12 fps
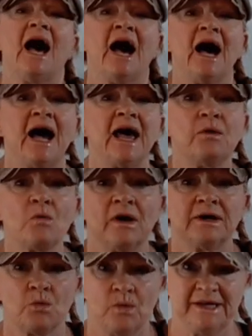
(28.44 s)
I want
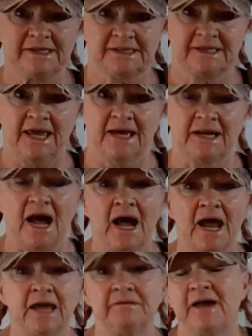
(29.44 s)
to waist again.
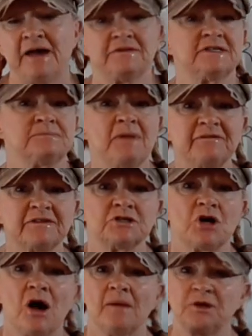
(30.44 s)
I have this muffin
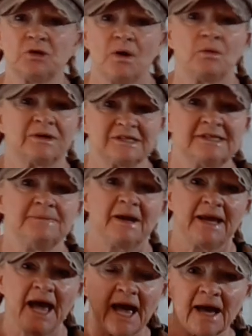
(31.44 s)
top, you know, I want to see
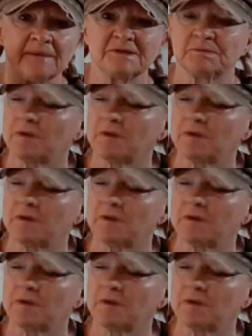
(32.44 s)
my abs,